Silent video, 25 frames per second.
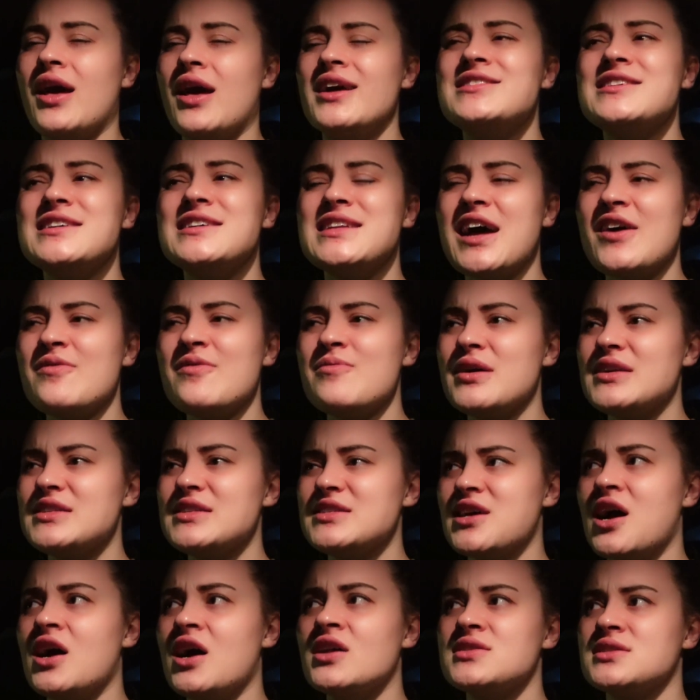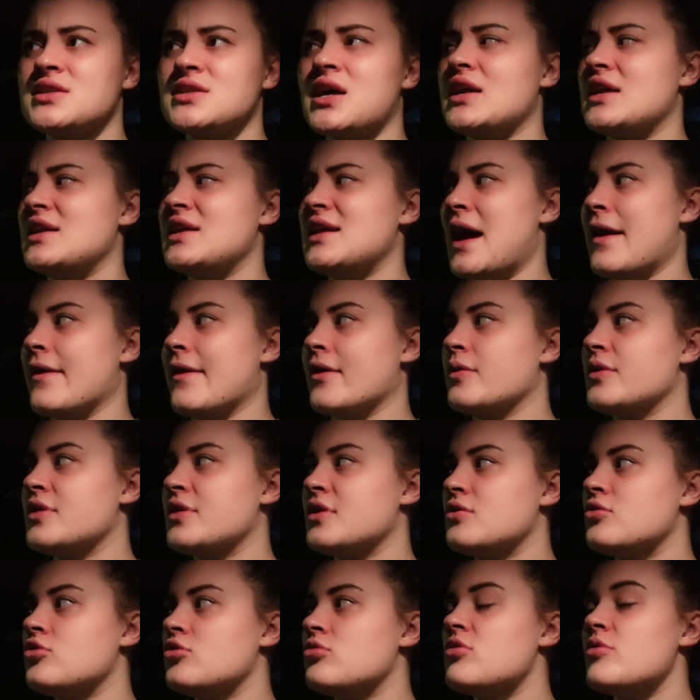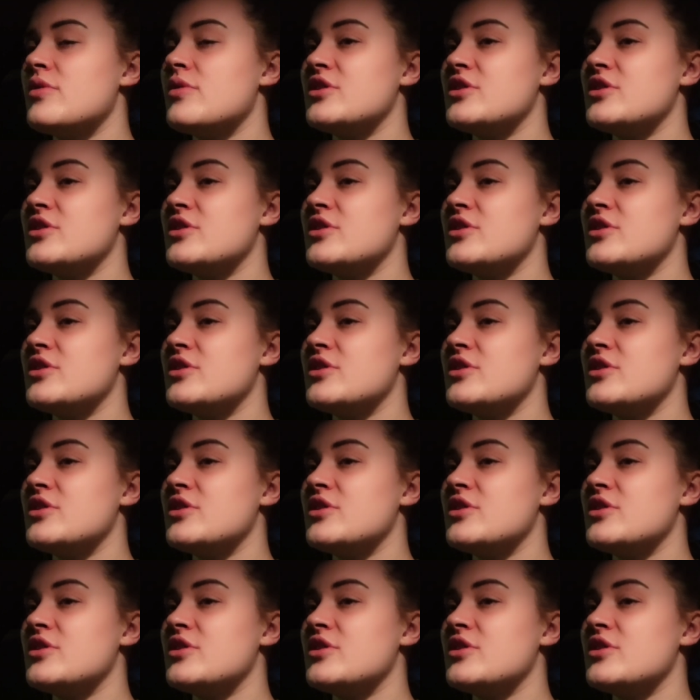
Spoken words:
I did have my stance slightly narrower than normal,